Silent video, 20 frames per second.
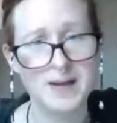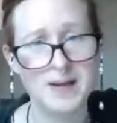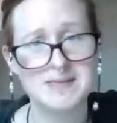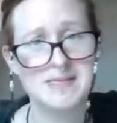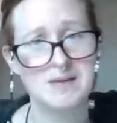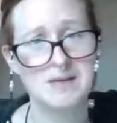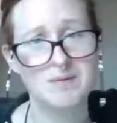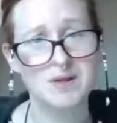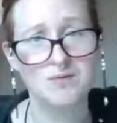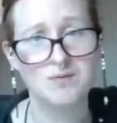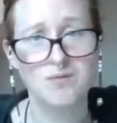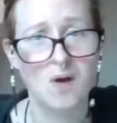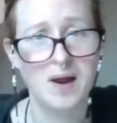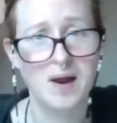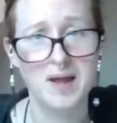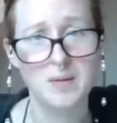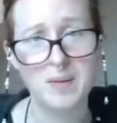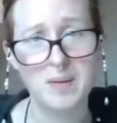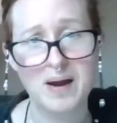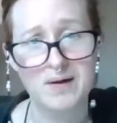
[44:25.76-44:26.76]
necessarily
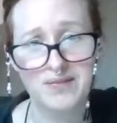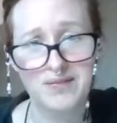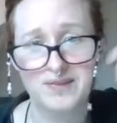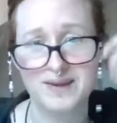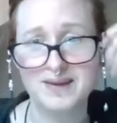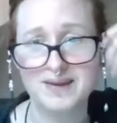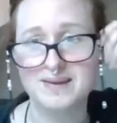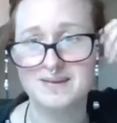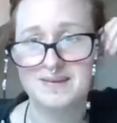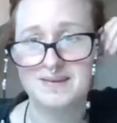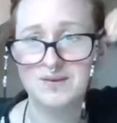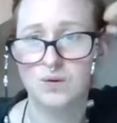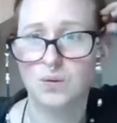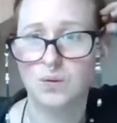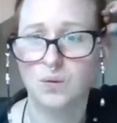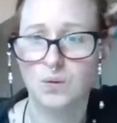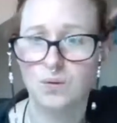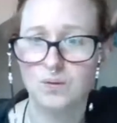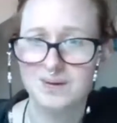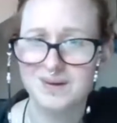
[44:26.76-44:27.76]
right about things,
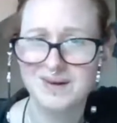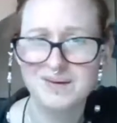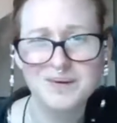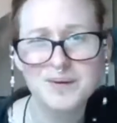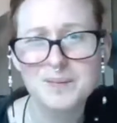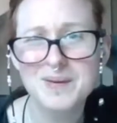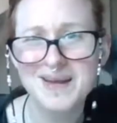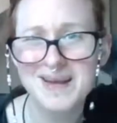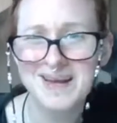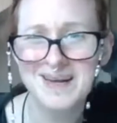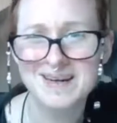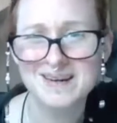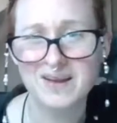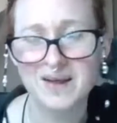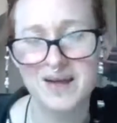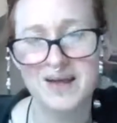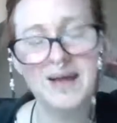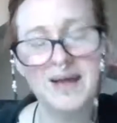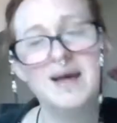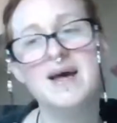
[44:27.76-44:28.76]
or you know what I mean,
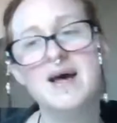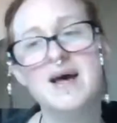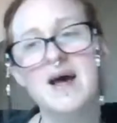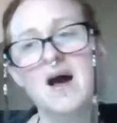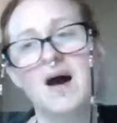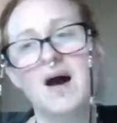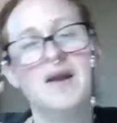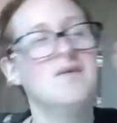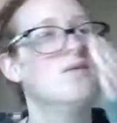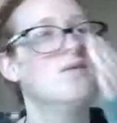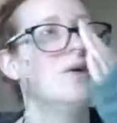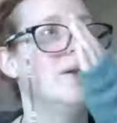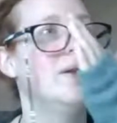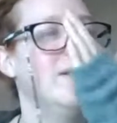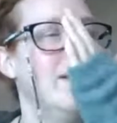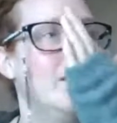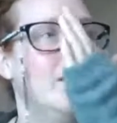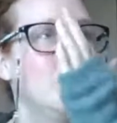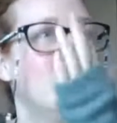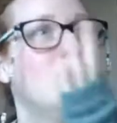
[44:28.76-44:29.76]
like I don't. And
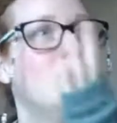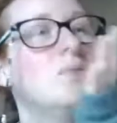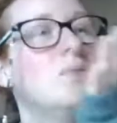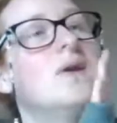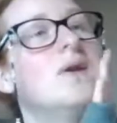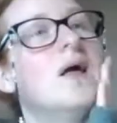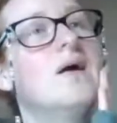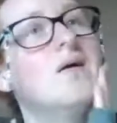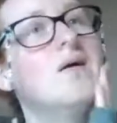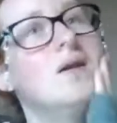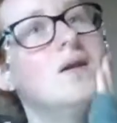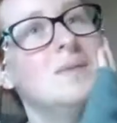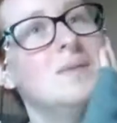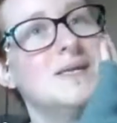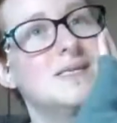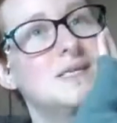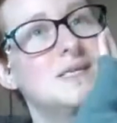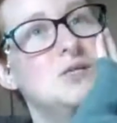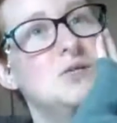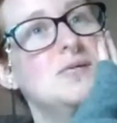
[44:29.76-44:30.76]
then people are like, oh, let me
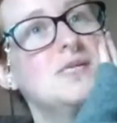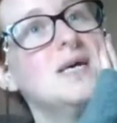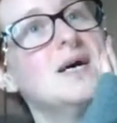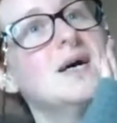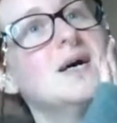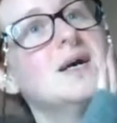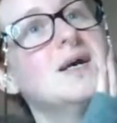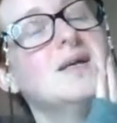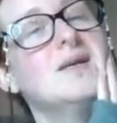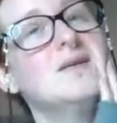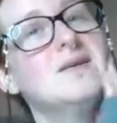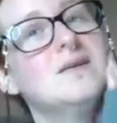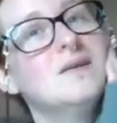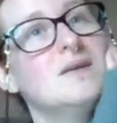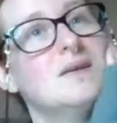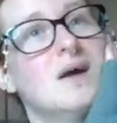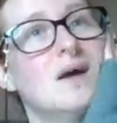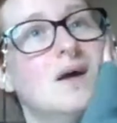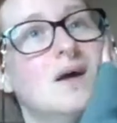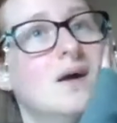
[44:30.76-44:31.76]
send you a deck, because
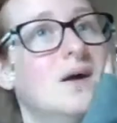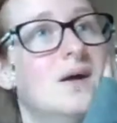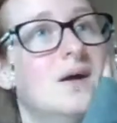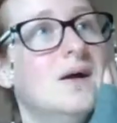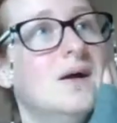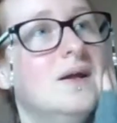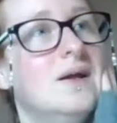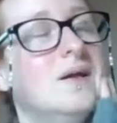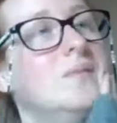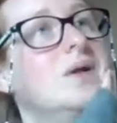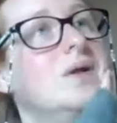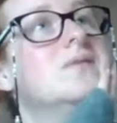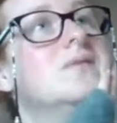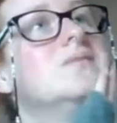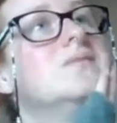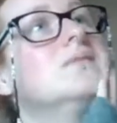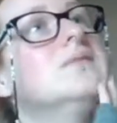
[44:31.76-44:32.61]
and I'm like,